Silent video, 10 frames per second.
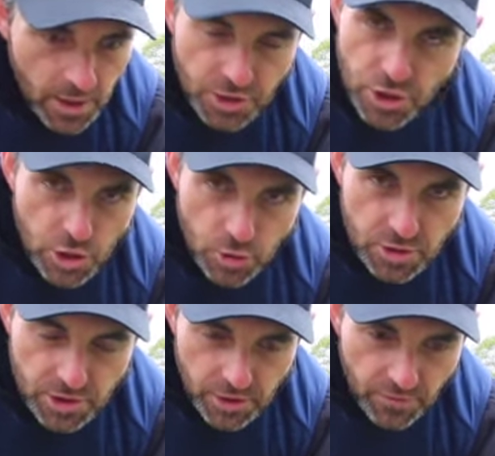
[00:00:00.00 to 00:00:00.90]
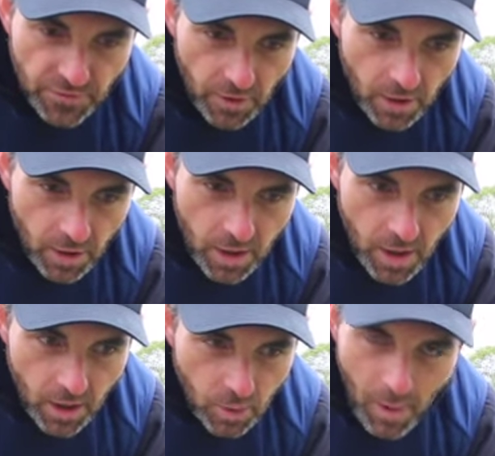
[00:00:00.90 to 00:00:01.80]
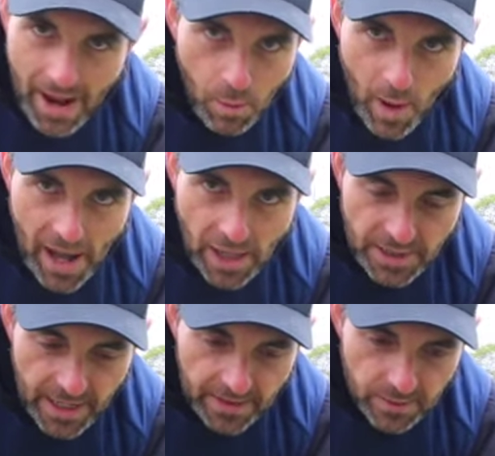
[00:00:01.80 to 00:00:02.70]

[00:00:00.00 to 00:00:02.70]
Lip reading: as you used to for quite a while yet.